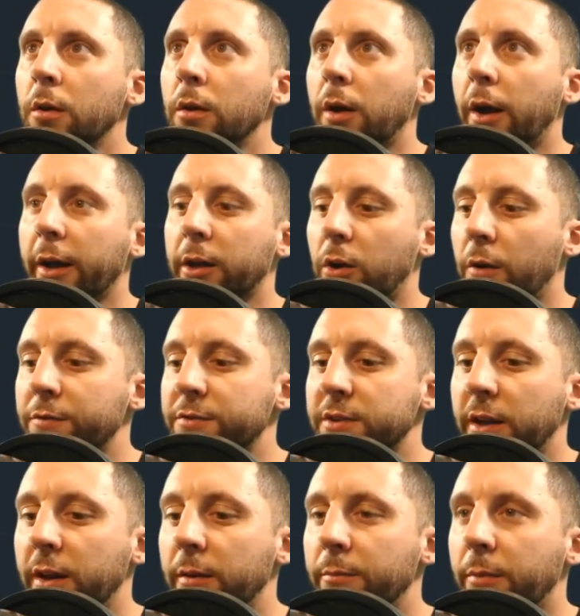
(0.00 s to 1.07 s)
I can
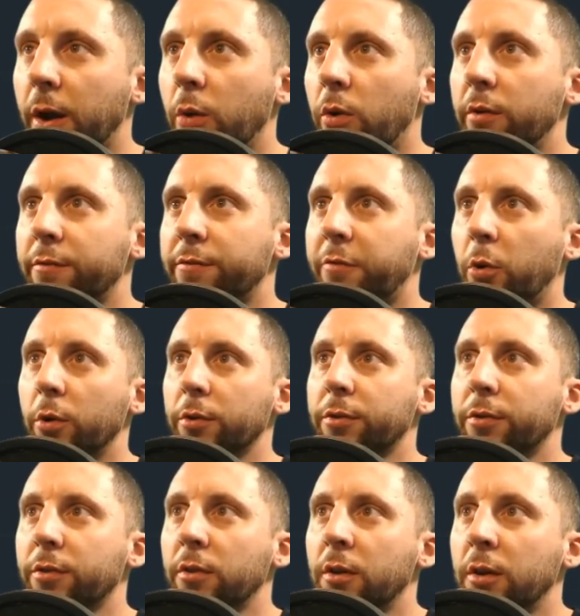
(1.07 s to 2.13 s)
offset in by 1/4
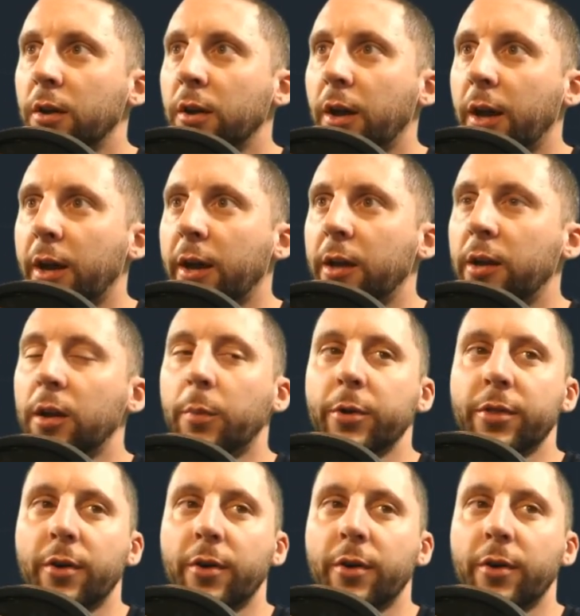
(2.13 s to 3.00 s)
and I end up with